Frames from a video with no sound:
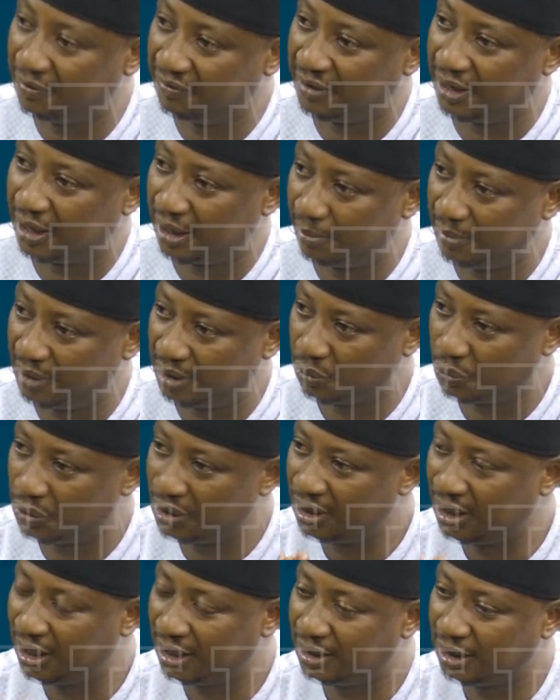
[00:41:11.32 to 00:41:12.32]
environment,
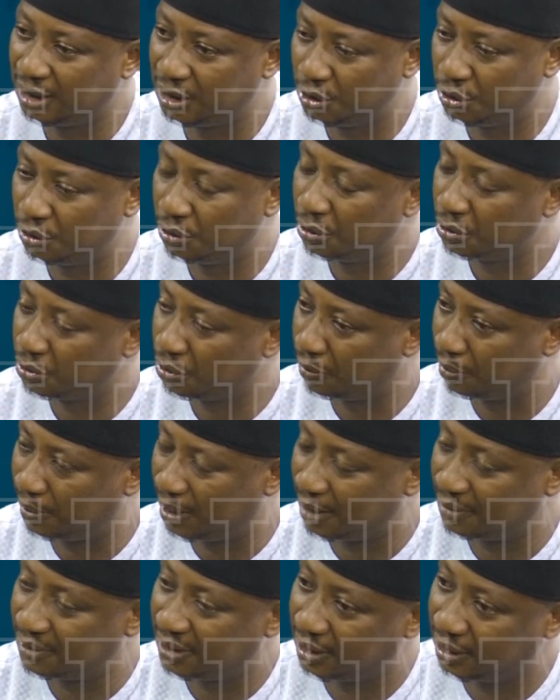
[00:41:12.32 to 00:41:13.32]
one thing that should also
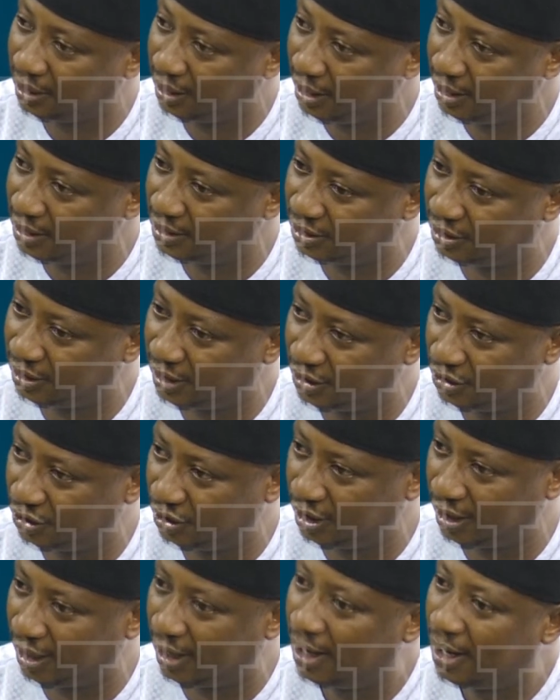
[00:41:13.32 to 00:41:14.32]
perhaps engage
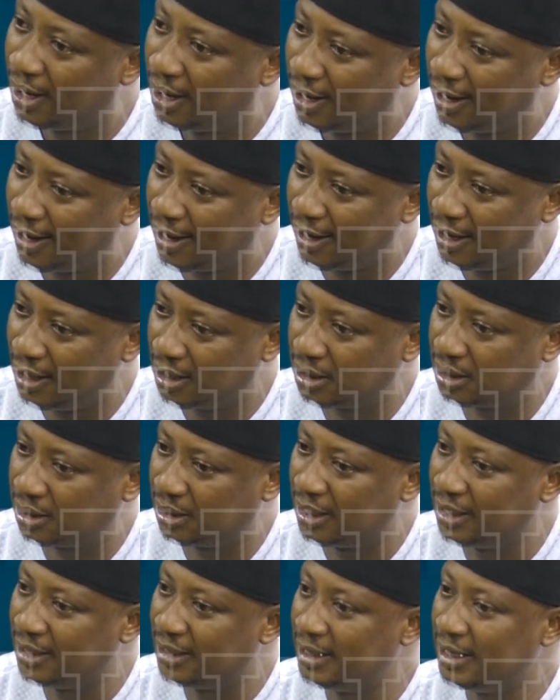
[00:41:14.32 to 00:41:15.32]
Nigeria uh, is
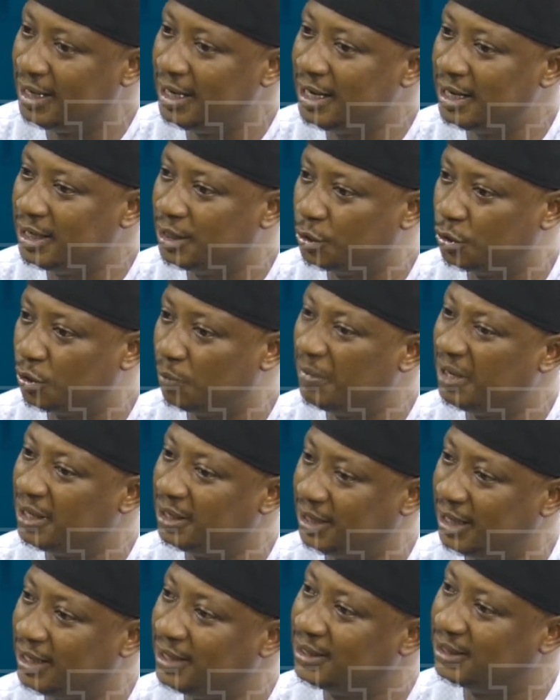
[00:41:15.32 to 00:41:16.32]
the need to
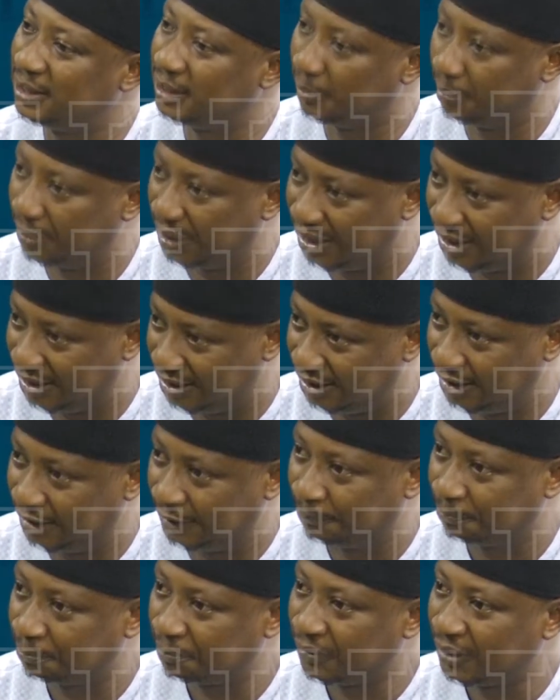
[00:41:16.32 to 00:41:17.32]
maintain stability.
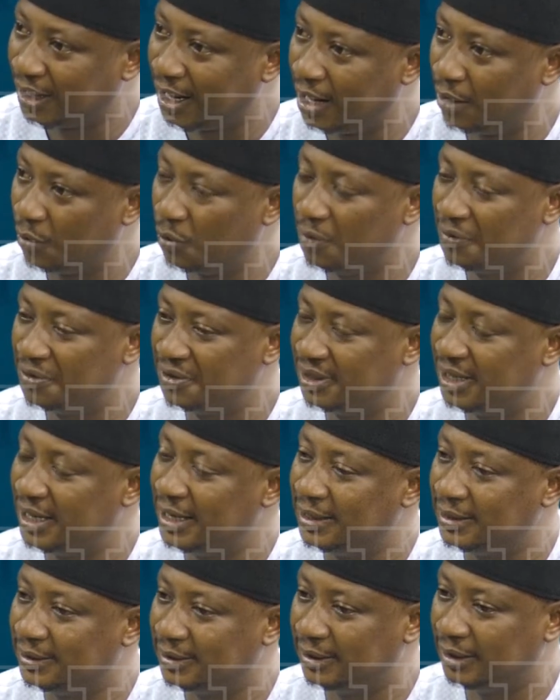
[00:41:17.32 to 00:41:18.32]
And we've
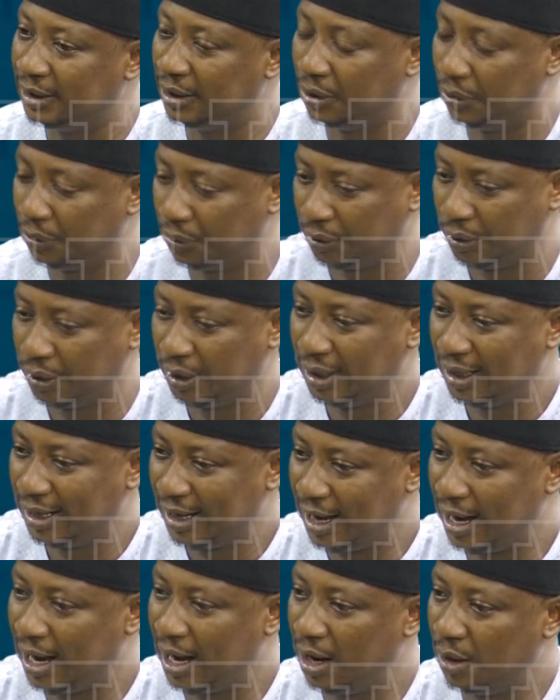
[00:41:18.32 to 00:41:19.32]
seen you know
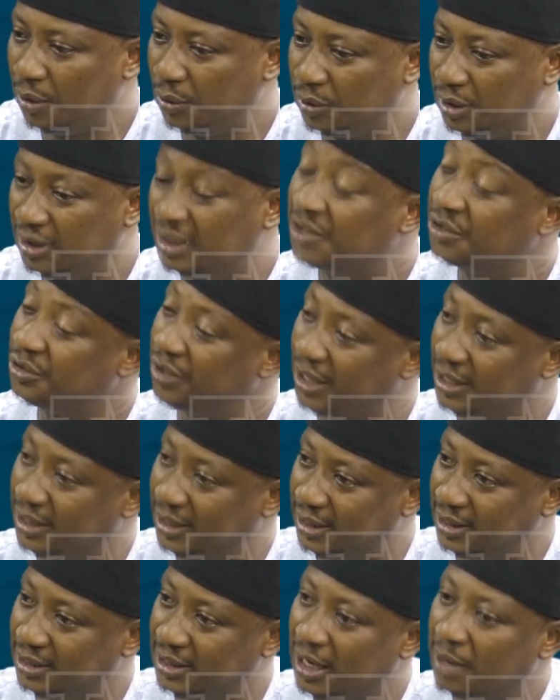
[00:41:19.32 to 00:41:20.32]
how the trend
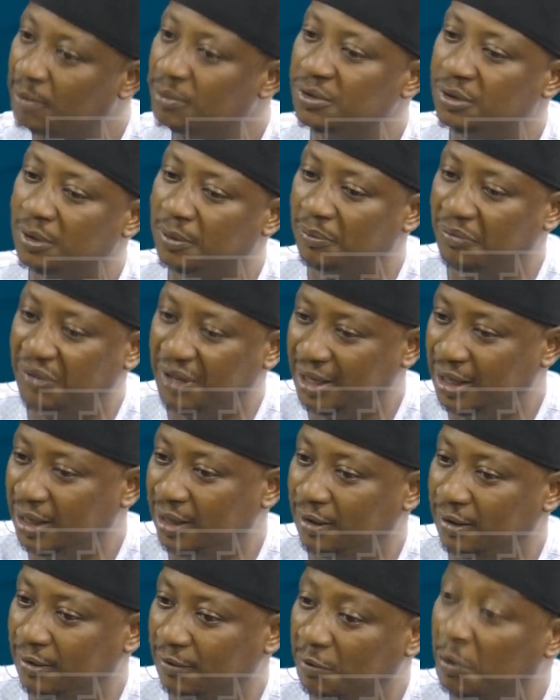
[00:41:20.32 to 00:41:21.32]
in terms of
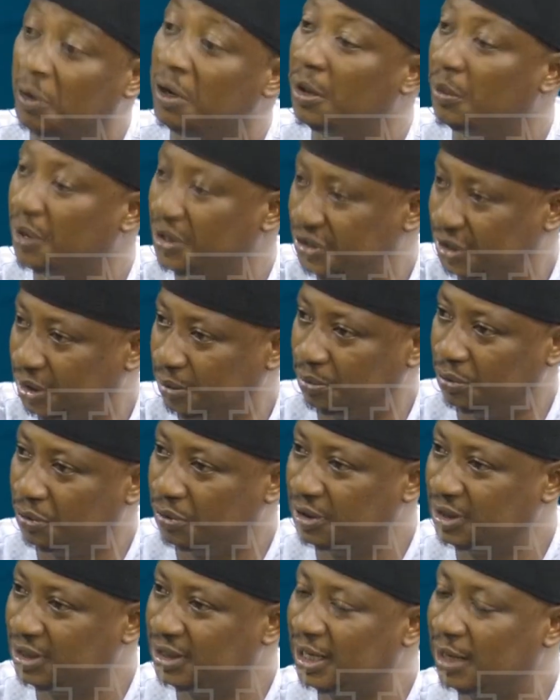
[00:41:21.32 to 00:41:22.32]
the followership
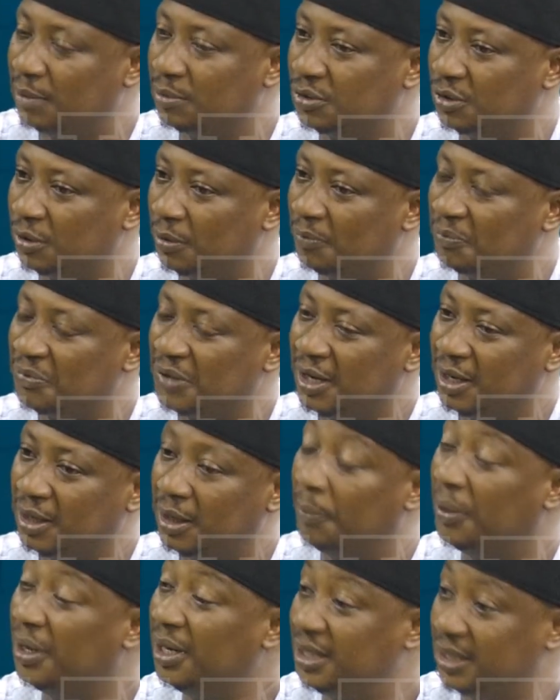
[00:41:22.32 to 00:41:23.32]
or in terms of
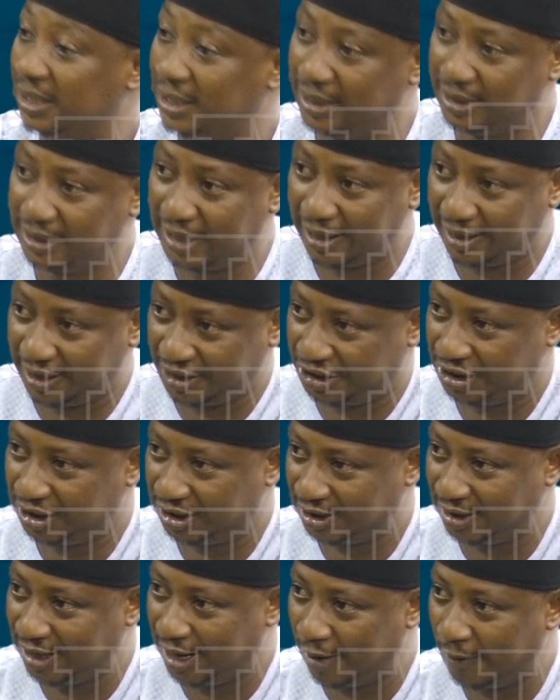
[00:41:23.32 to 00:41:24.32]
the political
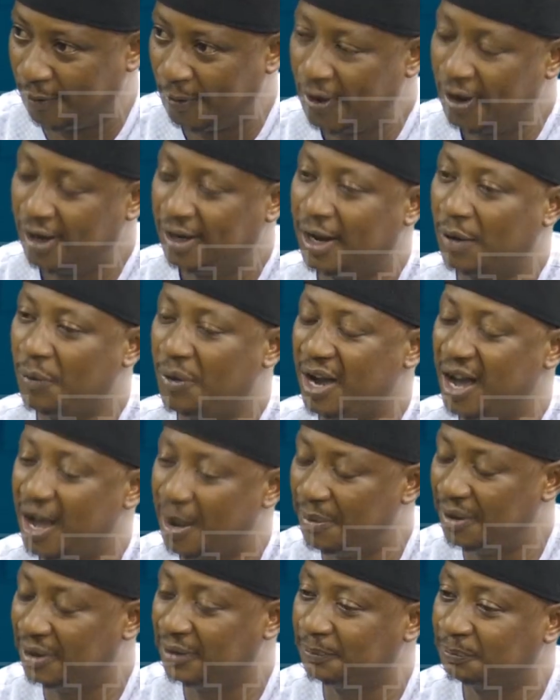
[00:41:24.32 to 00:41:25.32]
directions now, that we're
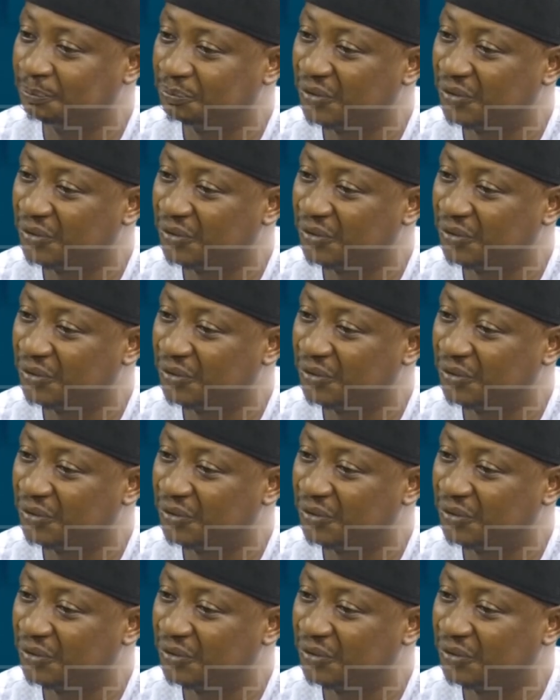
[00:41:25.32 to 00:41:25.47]
having